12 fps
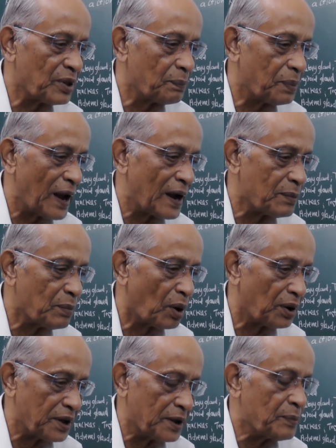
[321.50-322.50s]
the plant
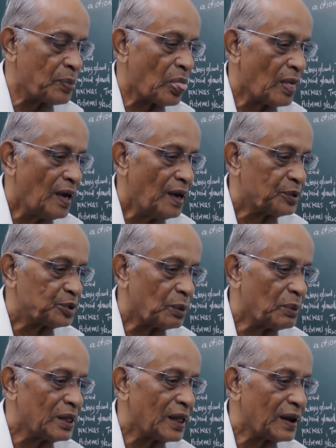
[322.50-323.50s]
body.
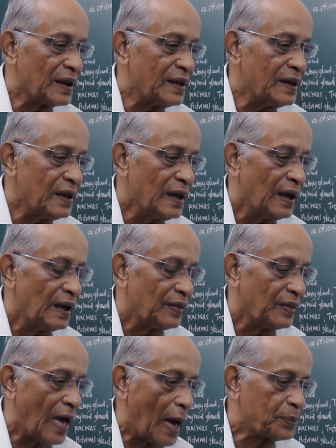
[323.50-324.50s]
Similarly,
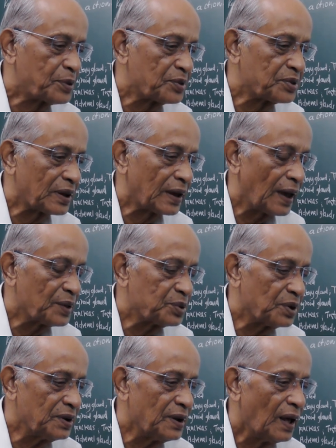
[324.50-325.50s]
the abscisic
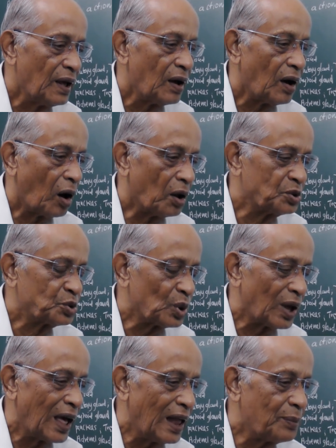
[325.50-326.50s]
acid
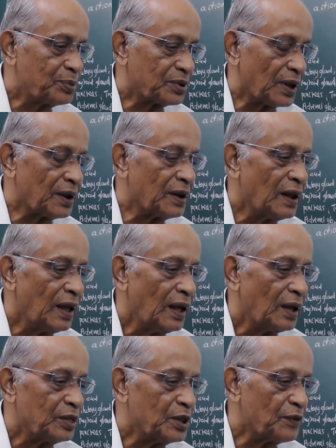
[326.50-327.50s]
also helps in
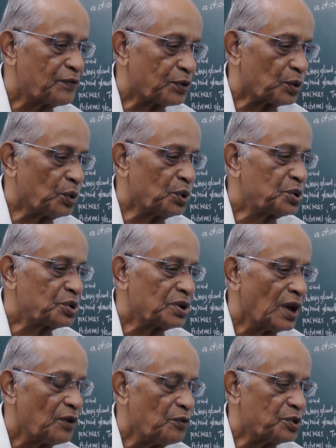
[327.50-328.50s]
the
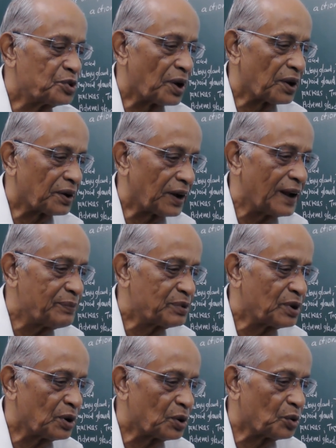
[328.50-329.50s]
fruits which are ripe
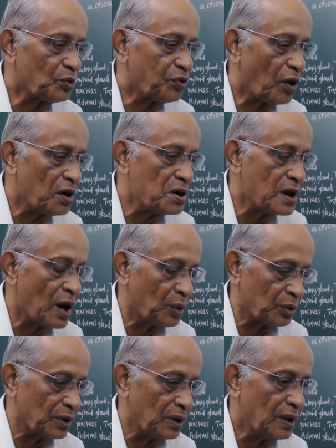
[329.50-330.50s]
to fall
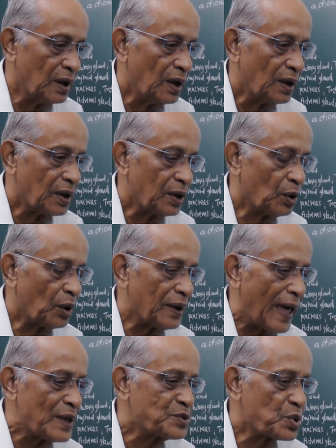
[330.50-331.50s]
down. You know,
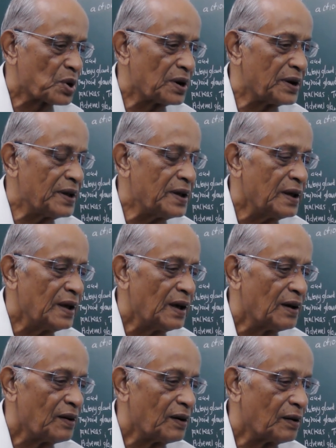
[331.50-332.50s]
naturally,
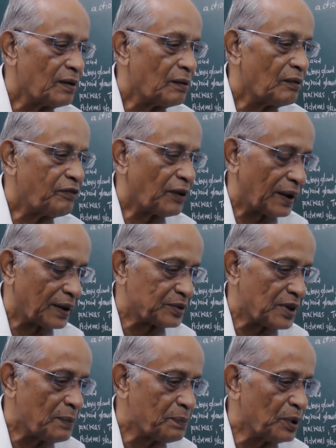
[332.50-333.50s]
for
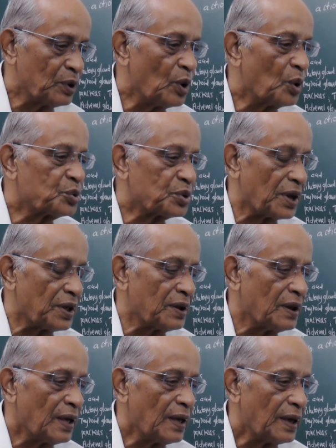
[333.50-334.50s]
example, you have
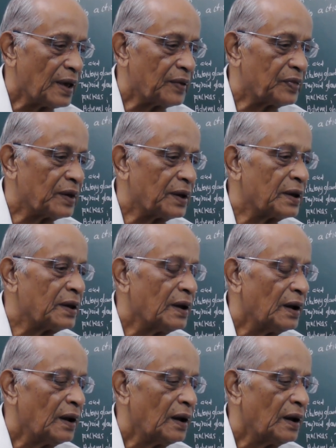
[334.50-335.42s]
seen in the